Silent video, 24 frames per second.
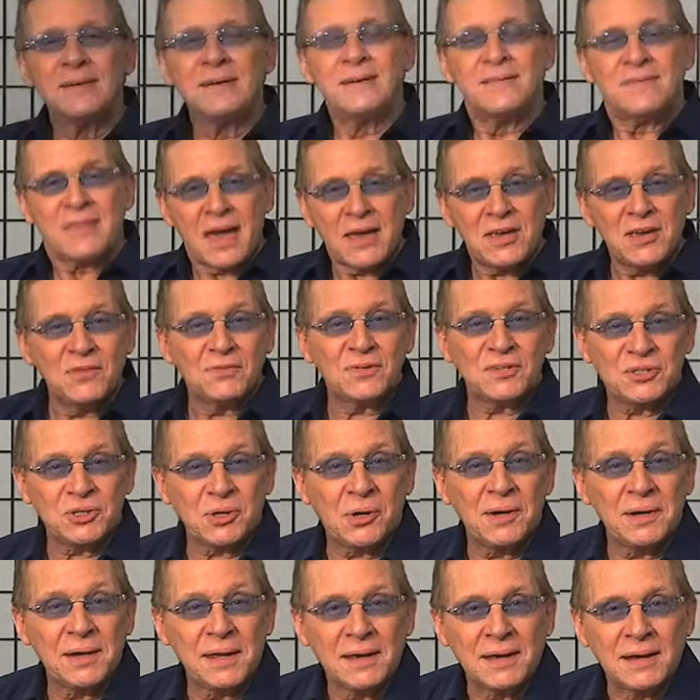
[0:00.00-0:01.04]
Thank you for
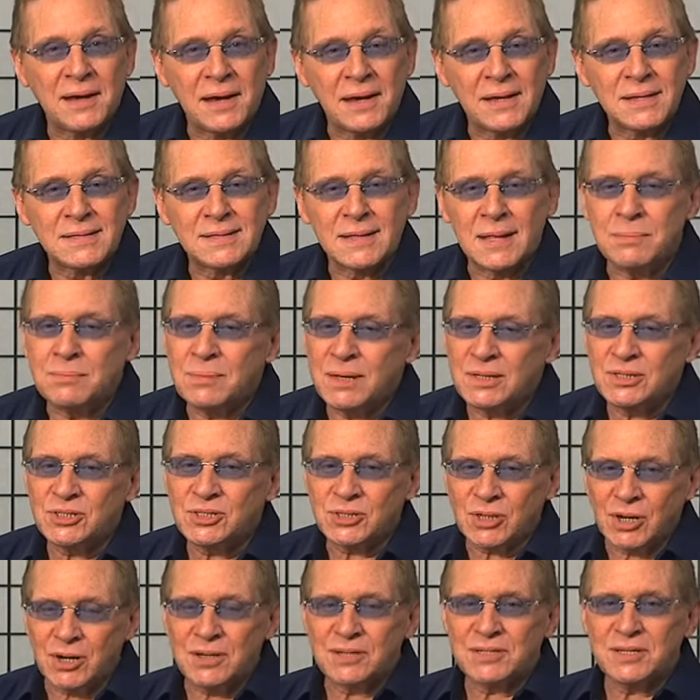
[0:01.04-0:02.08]
joining us, and be
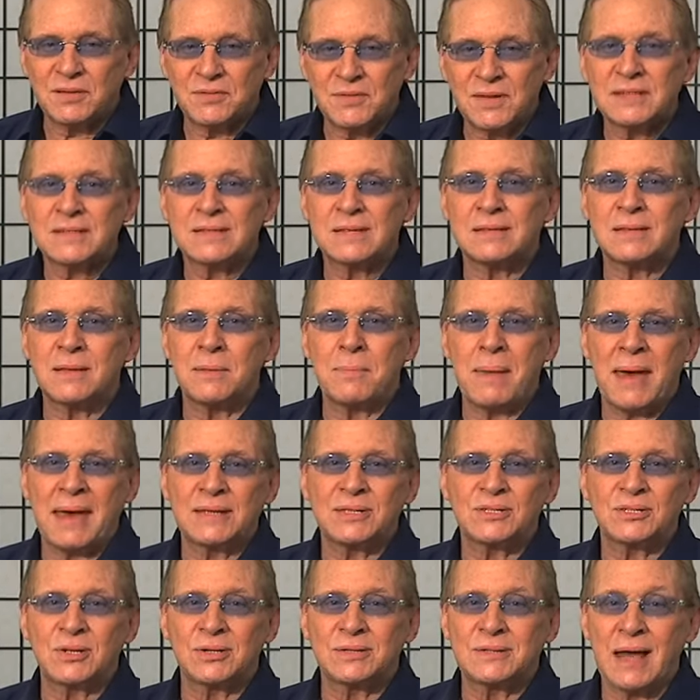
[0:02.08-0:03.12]
sure to visit the
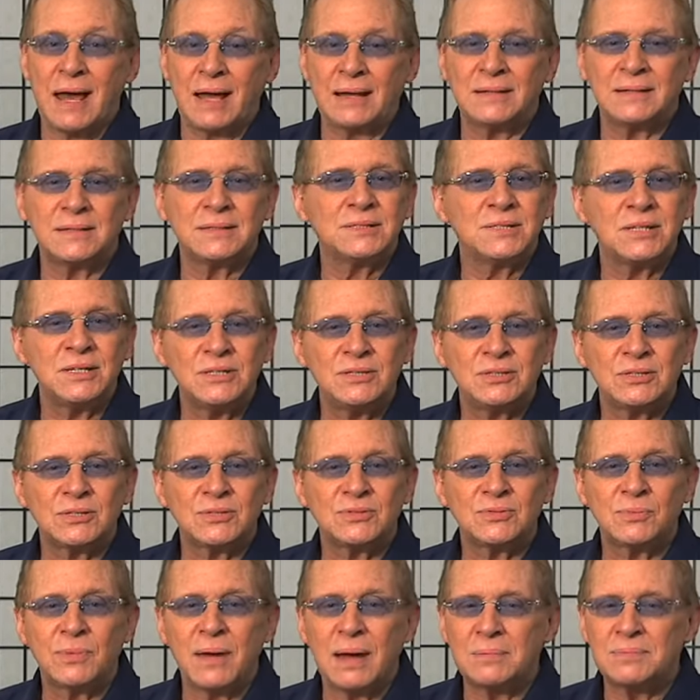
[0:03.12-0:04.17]
Master Talent Teachers
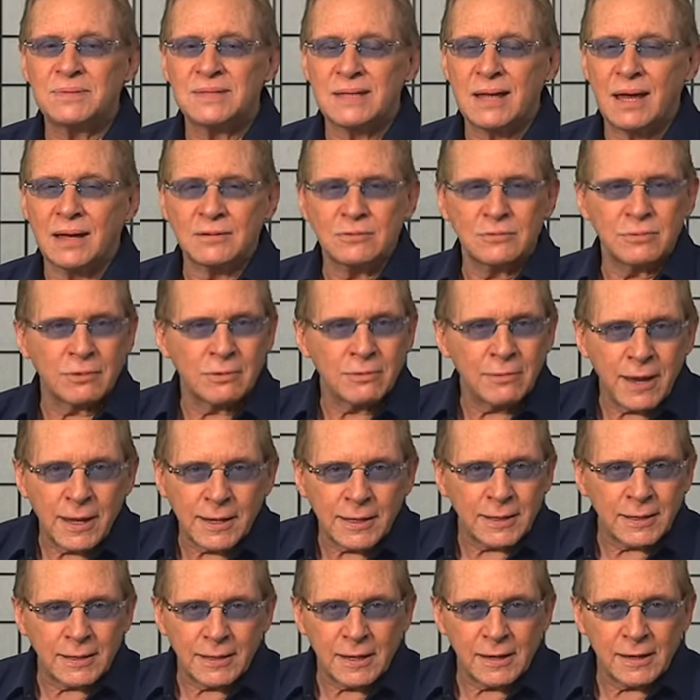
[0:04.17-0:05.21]
website
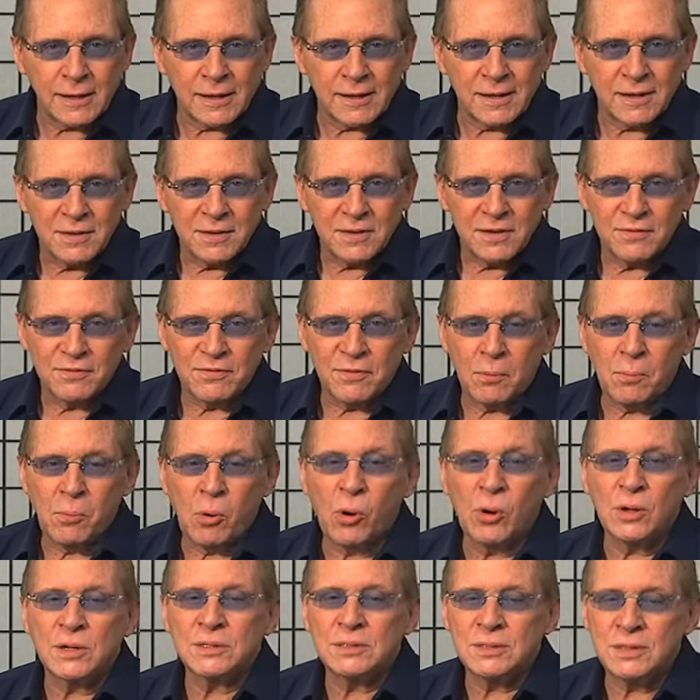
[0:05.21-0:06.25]
regularly for
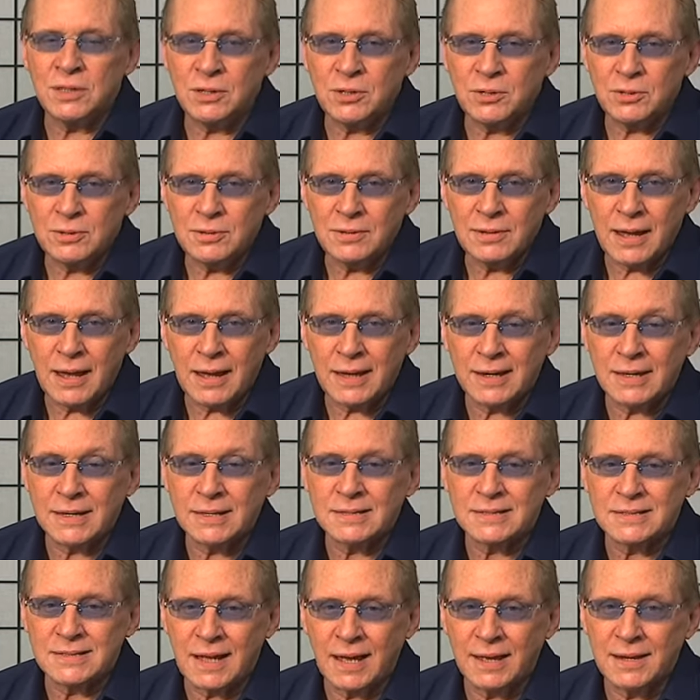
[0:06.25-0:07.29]
more new and
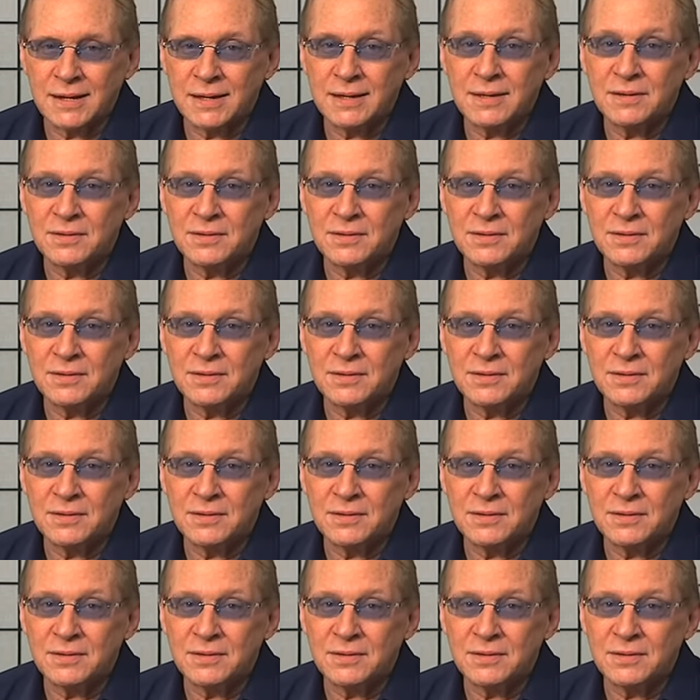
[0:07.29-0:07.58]
exciting